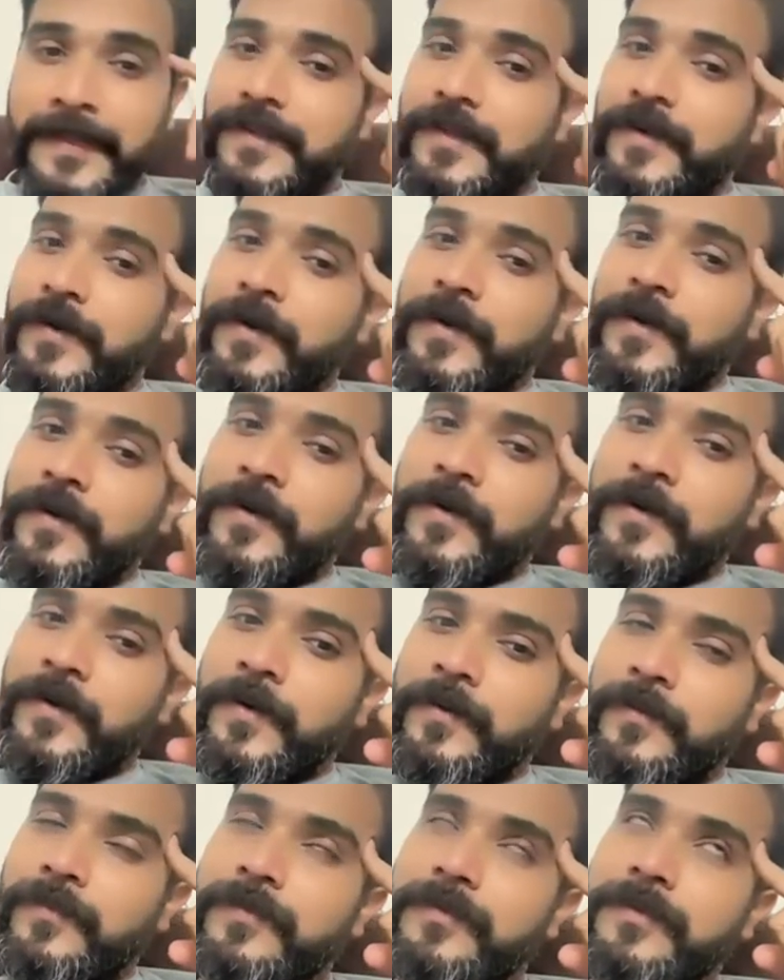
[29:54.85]

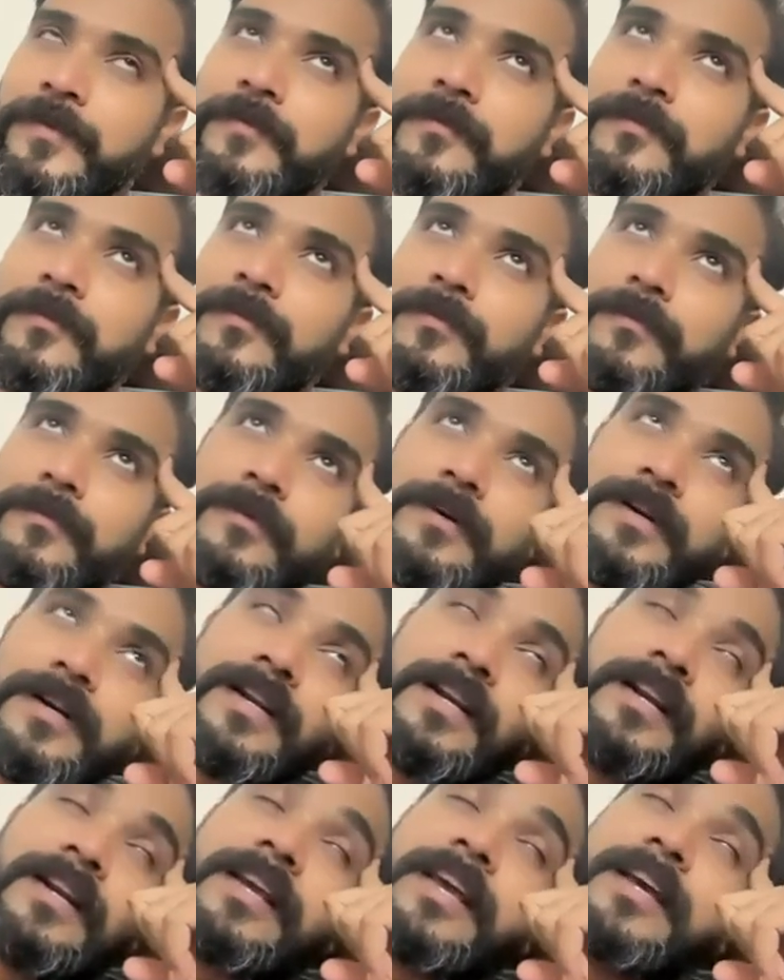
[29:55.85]
So
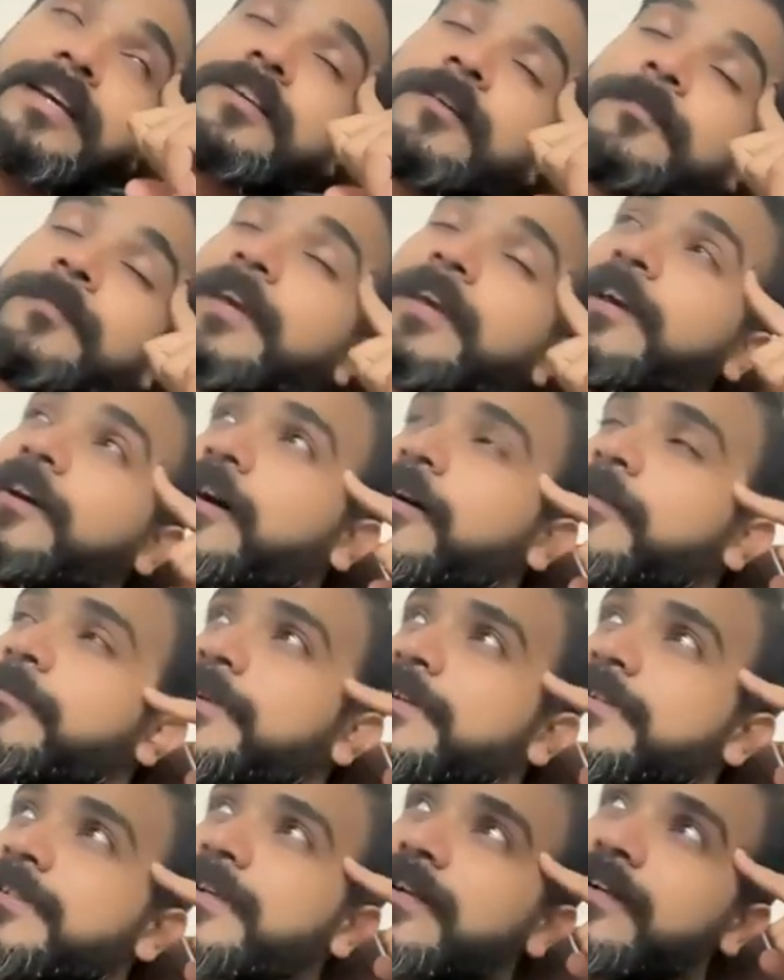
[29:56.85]
in case of e-commerce,